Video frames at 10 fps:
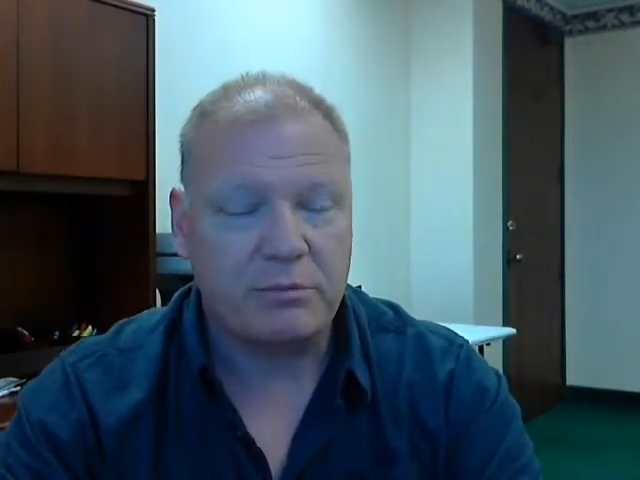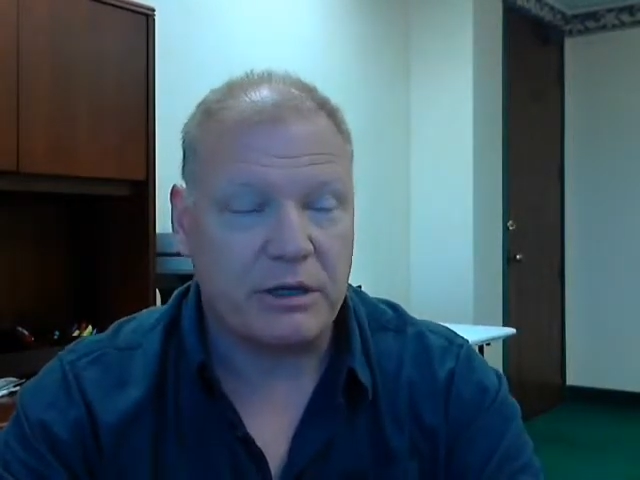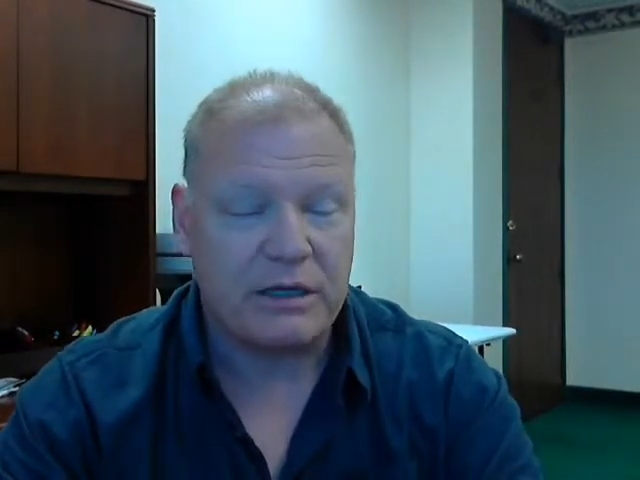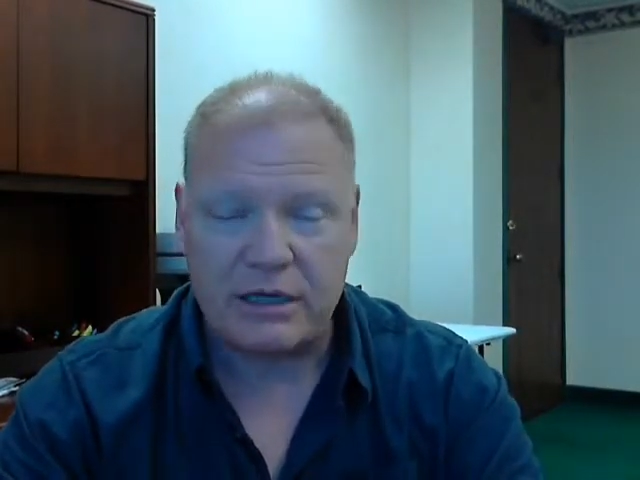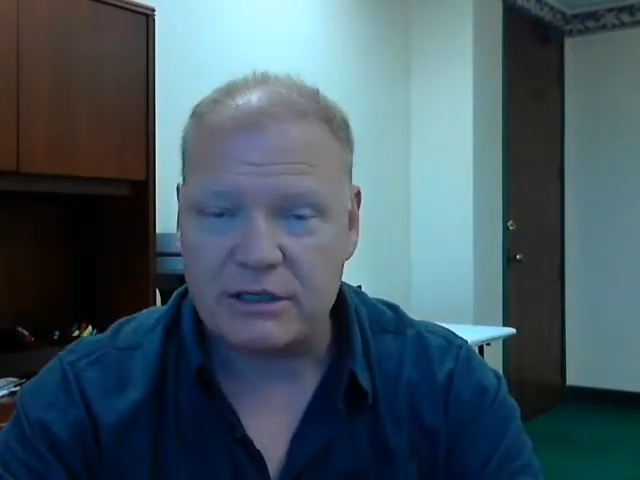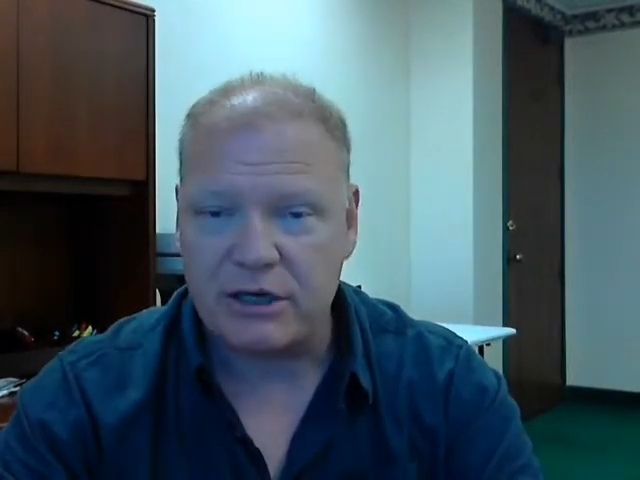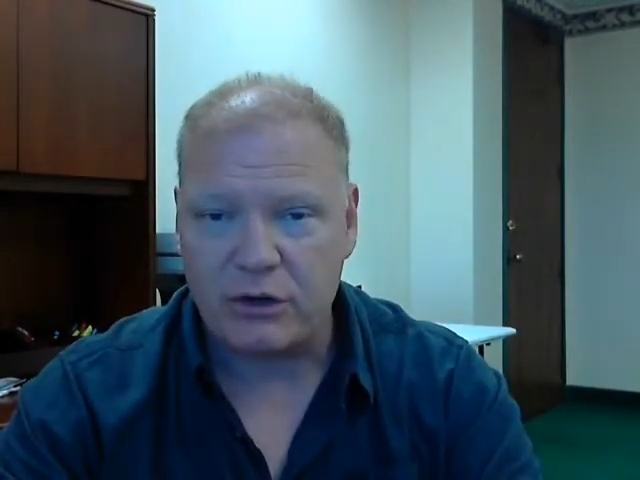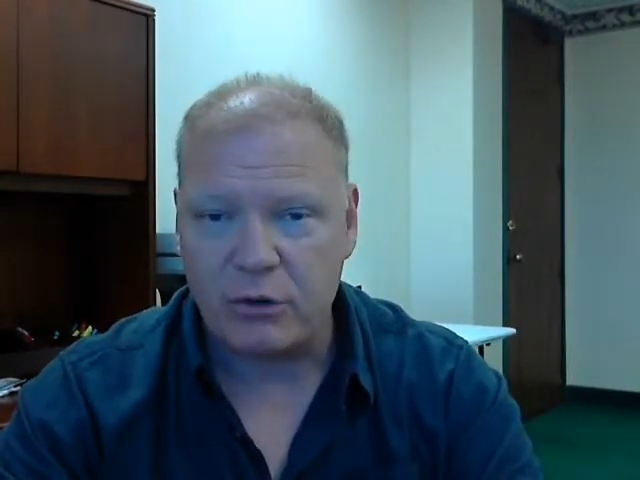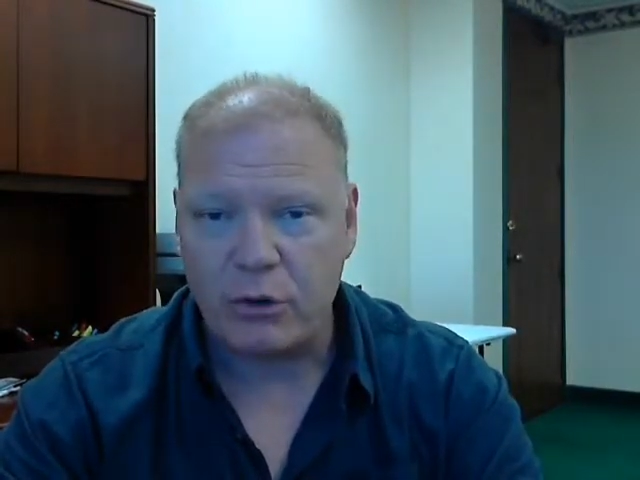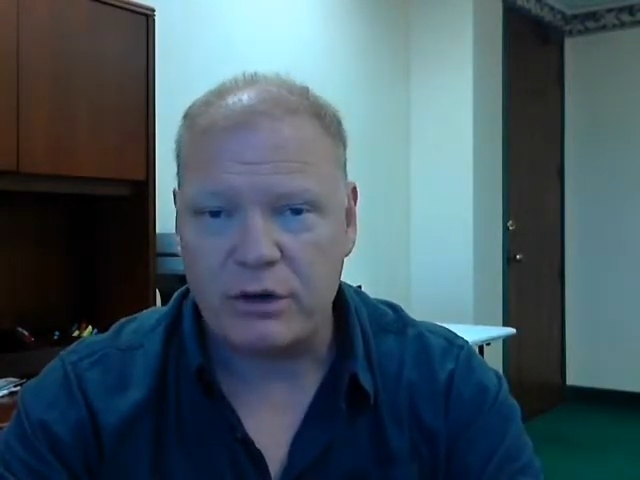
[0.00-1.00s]
been tested
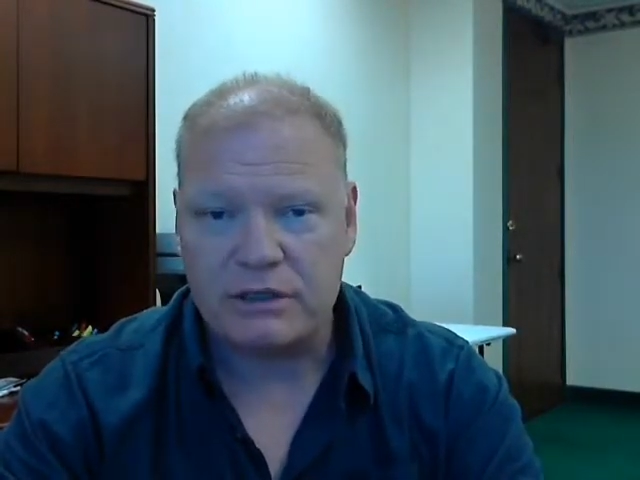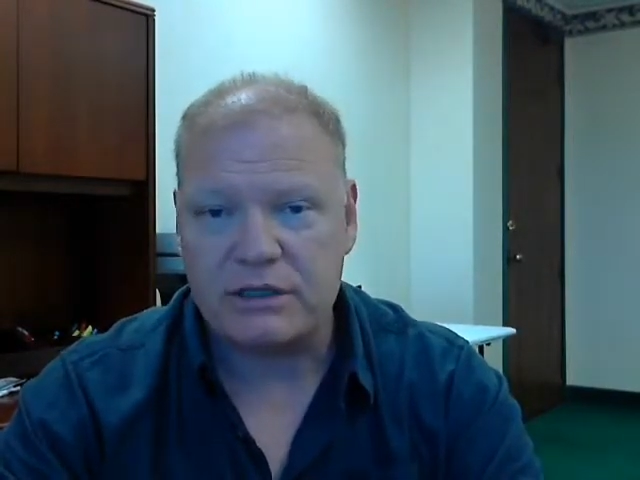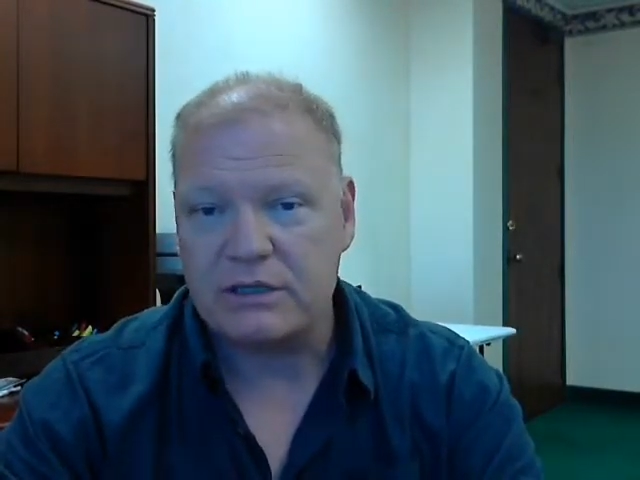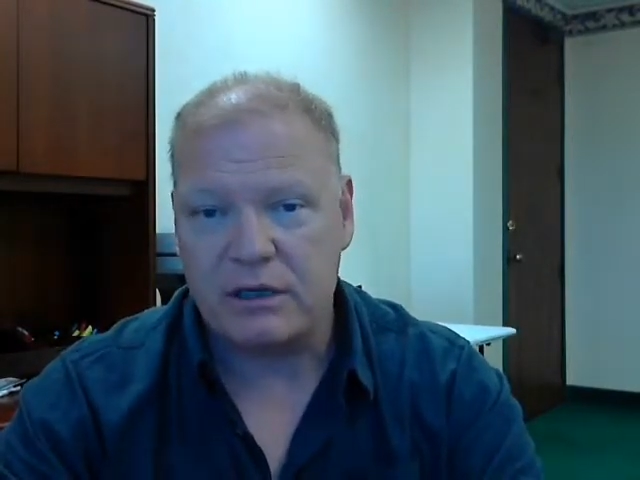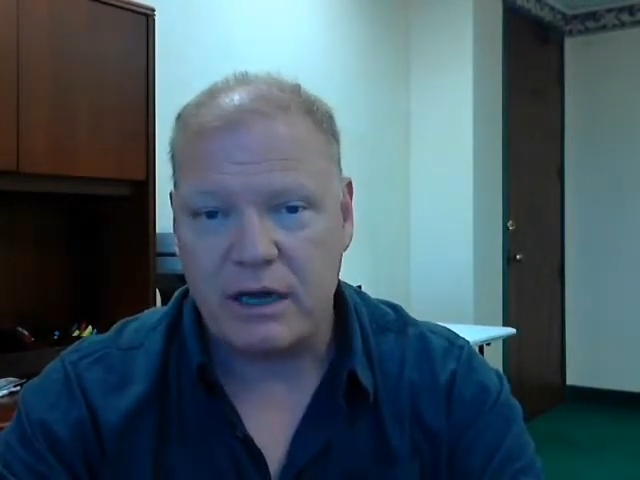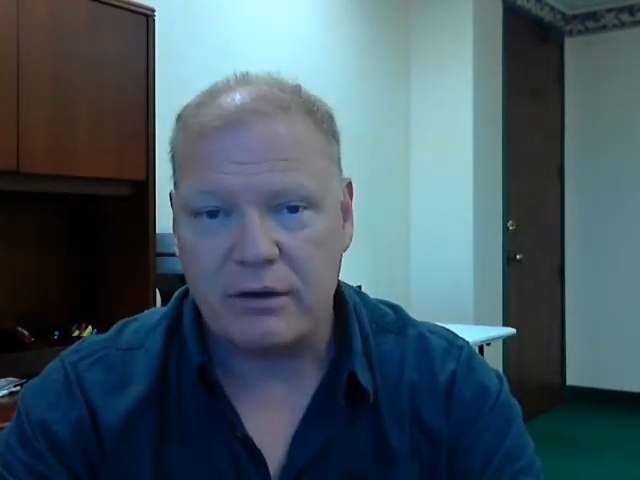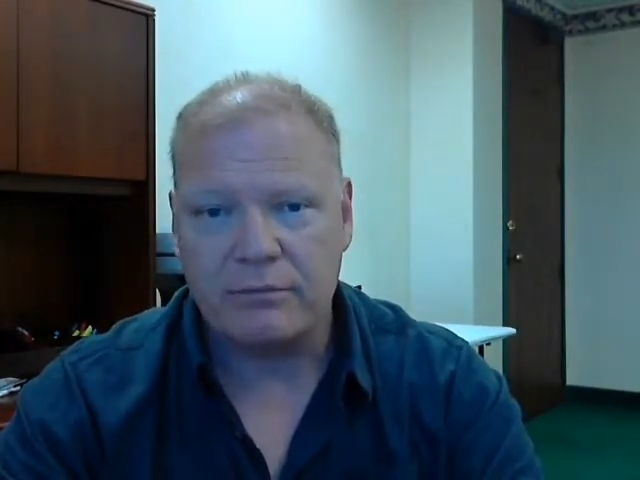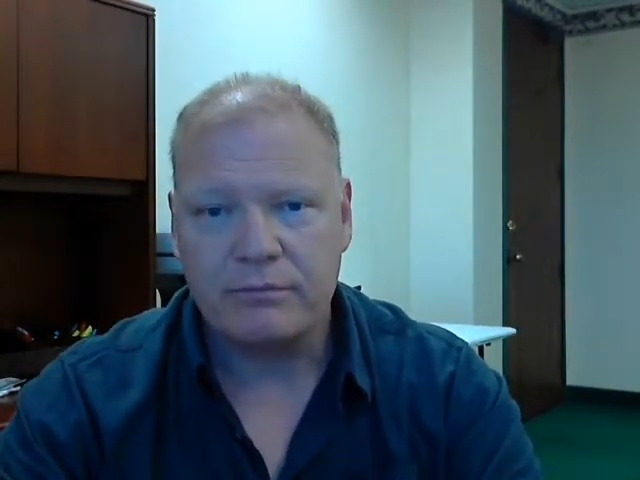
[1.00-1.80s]
in court, it's disallowed.